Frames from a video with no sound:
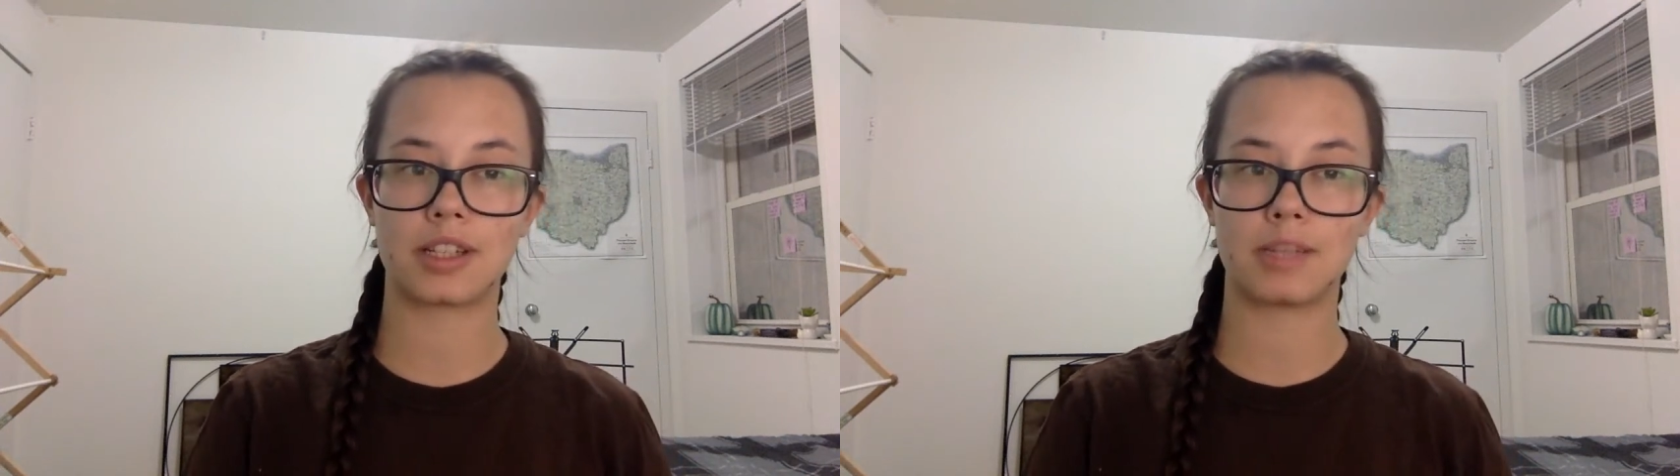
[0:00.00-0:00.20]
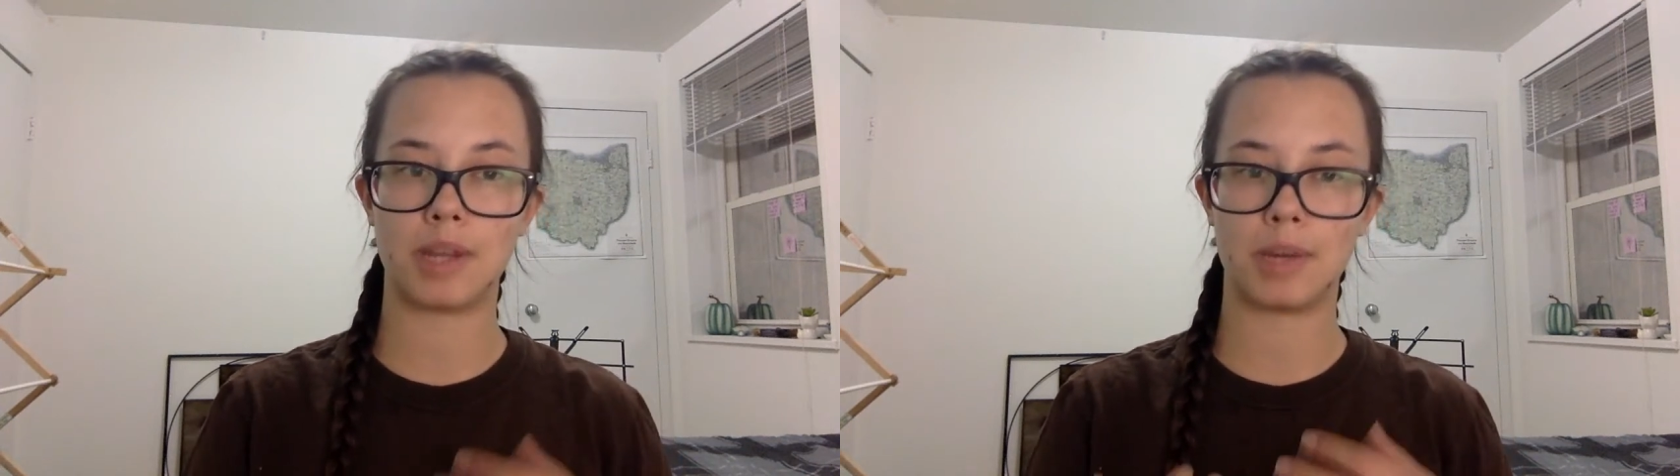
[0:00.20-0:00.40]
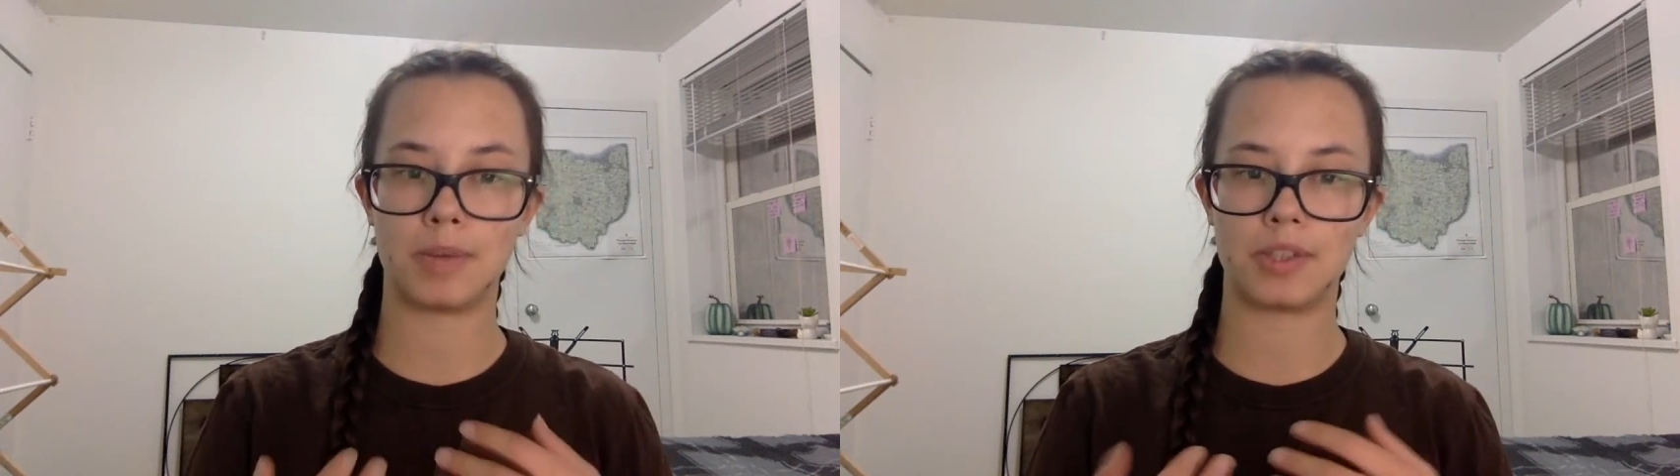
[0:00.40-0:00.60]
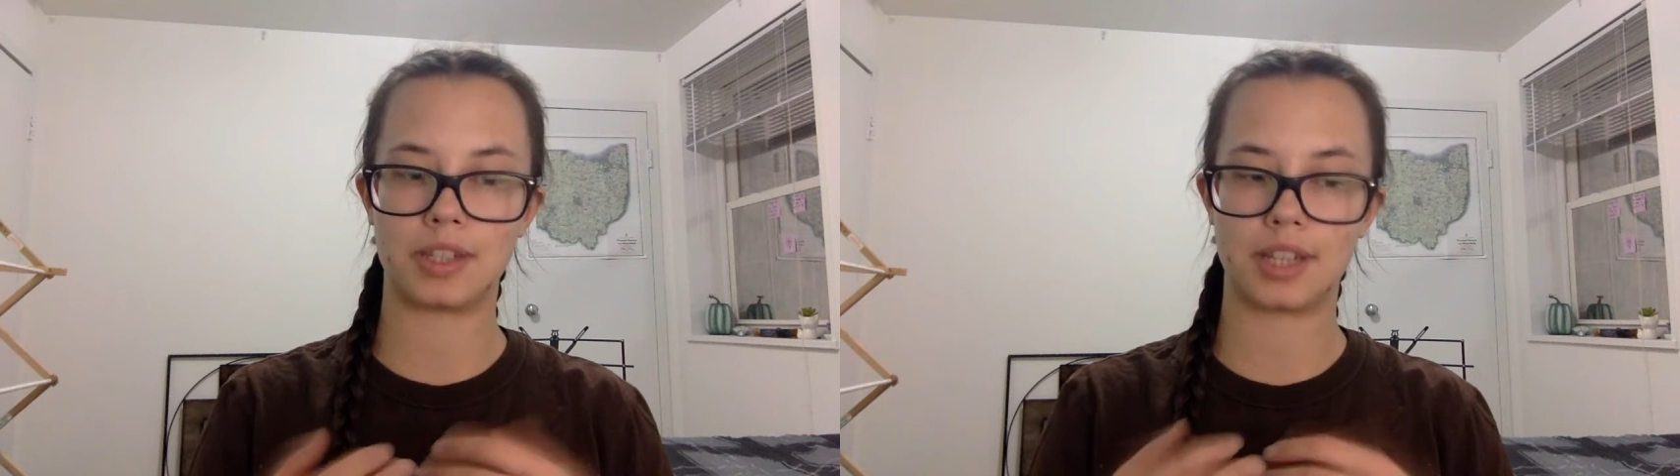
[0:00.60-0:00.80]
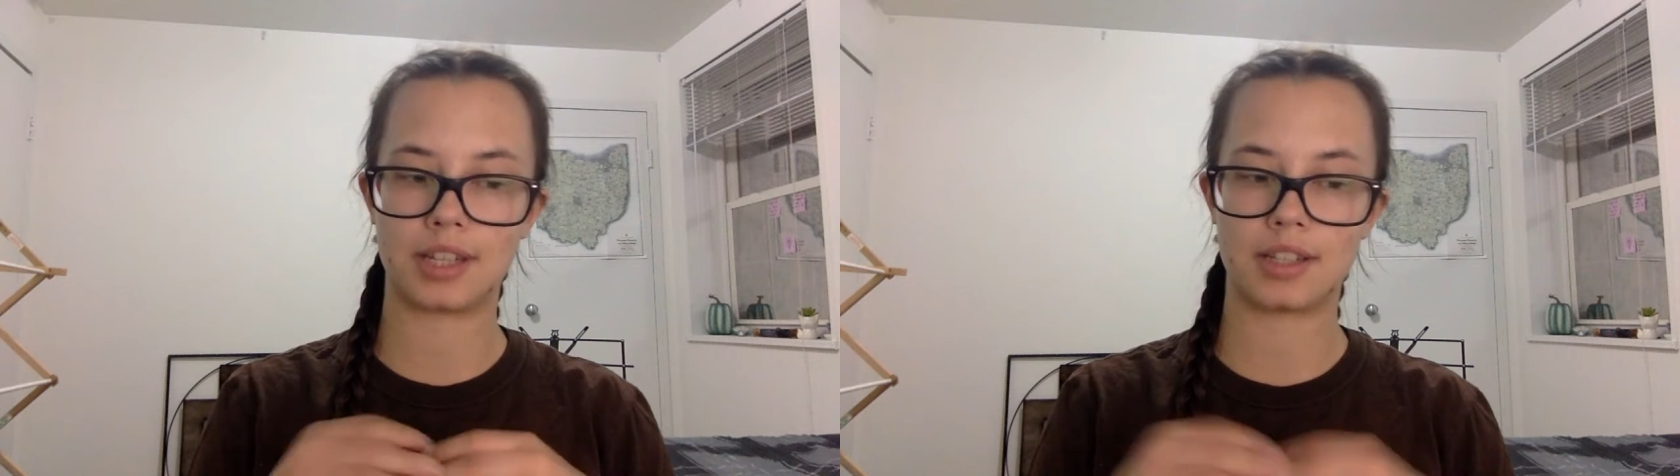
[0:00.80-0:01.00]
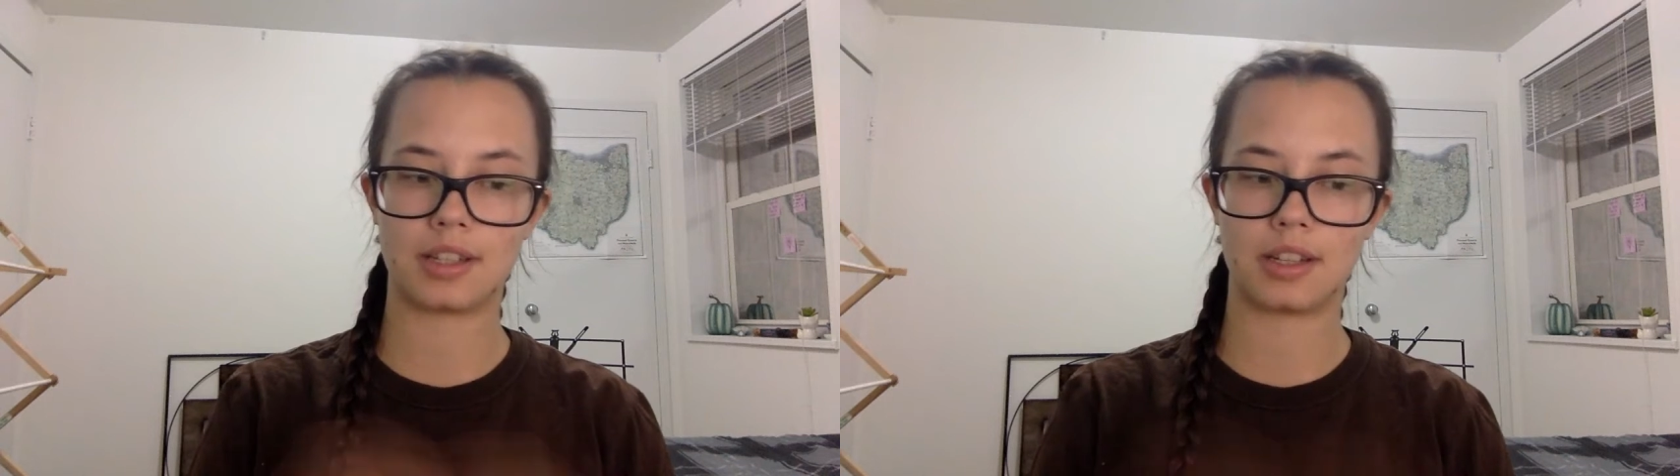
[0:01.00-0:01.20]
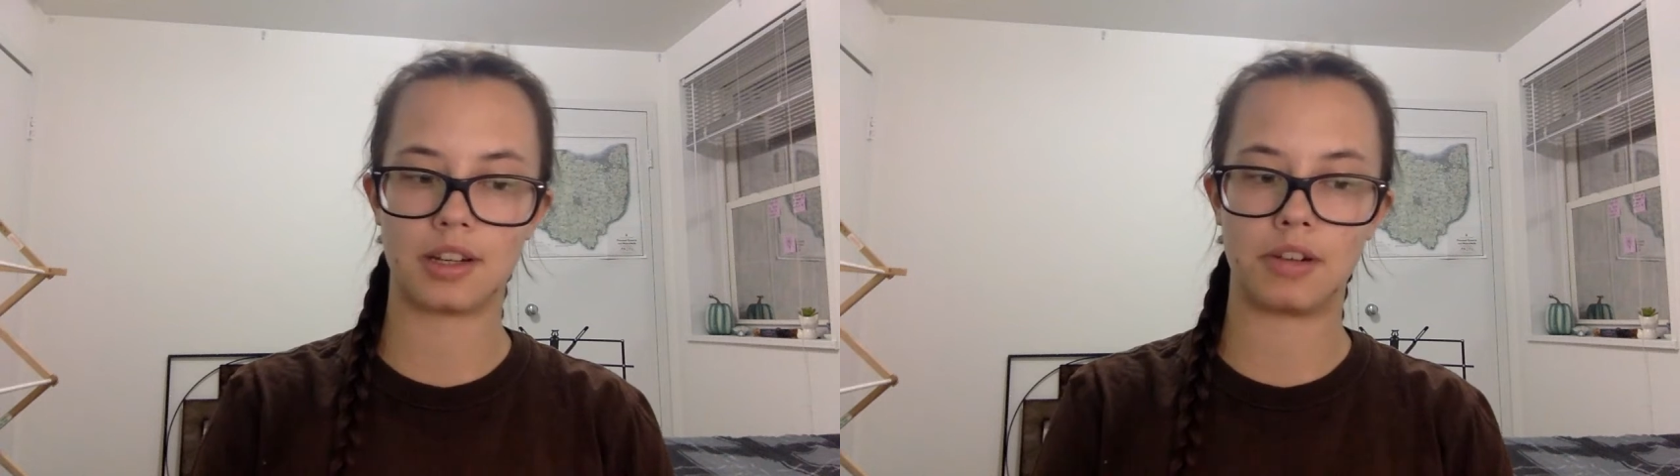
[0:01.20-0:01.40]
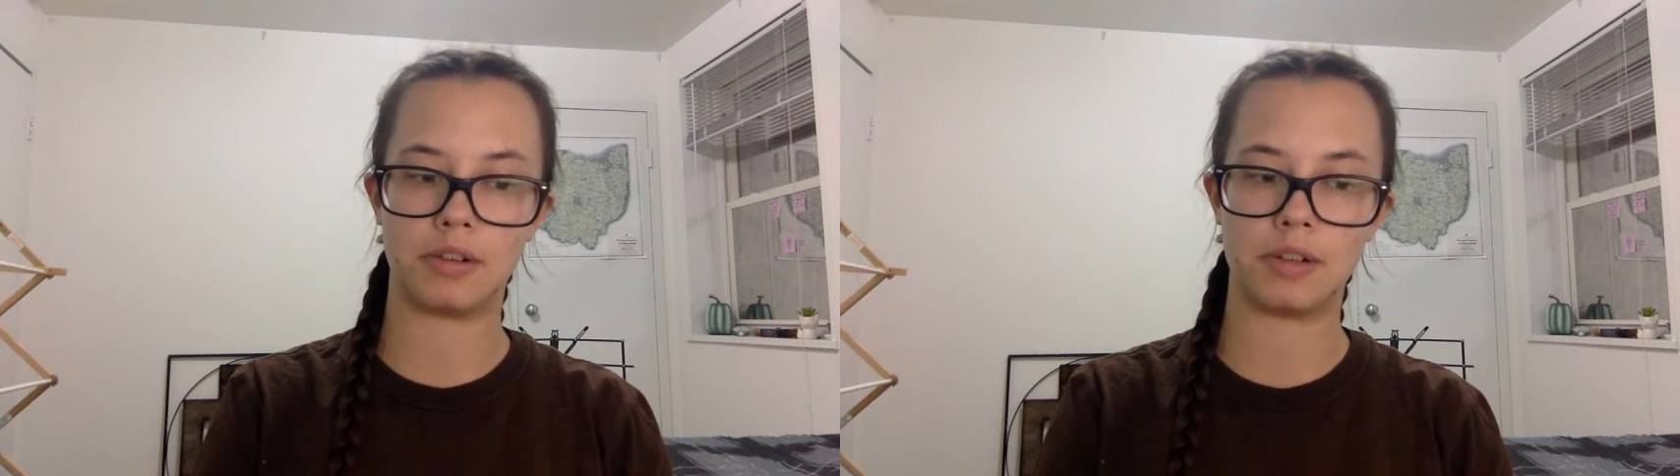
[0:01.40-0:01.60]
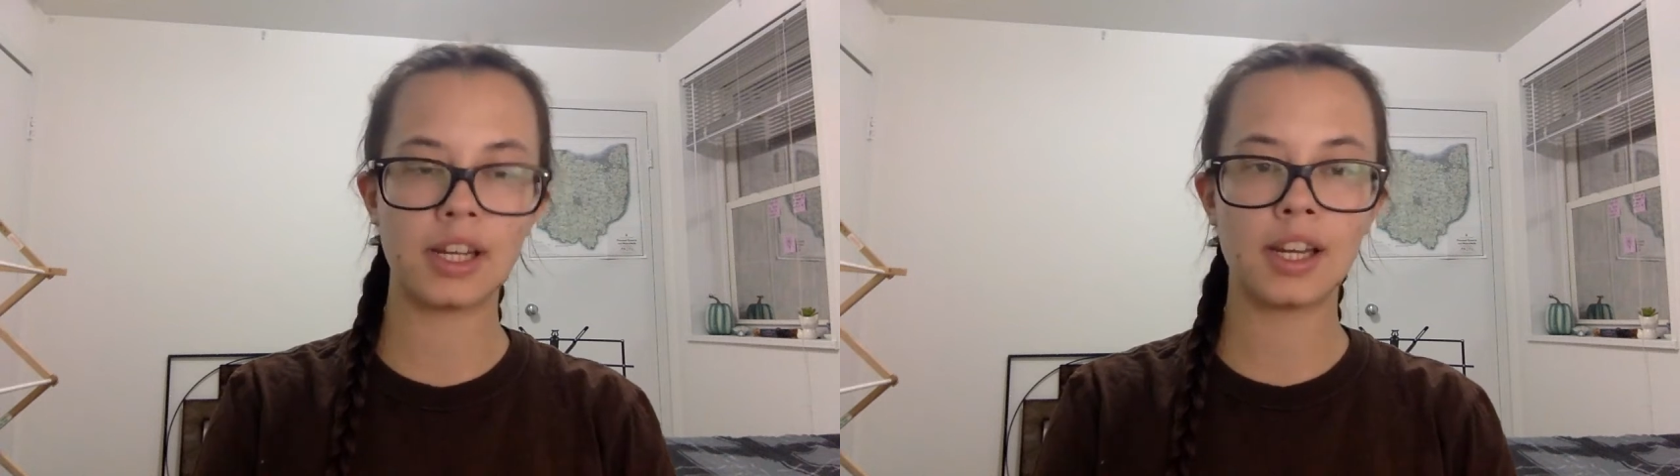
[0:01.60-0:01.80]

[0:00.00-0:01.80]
to be able to get to know